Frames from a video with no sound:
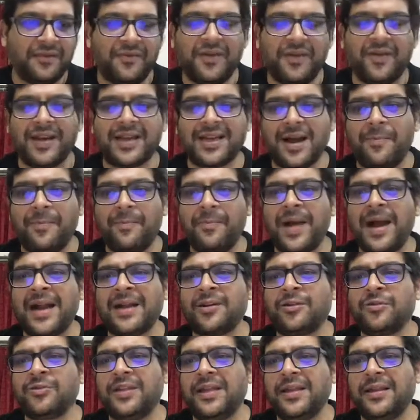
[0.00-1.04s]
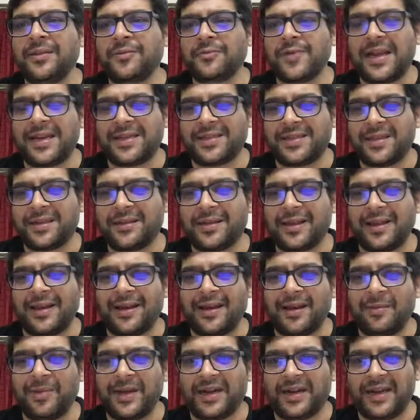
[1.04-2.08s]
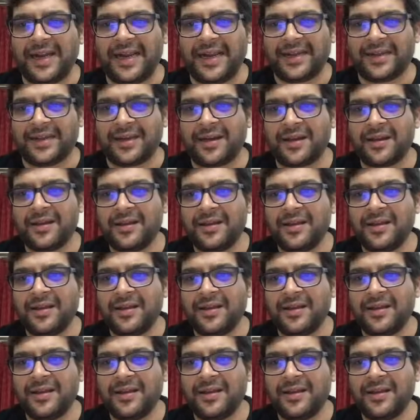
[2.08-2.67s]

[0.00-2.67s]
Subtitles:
We will come back to these questions a little bit later.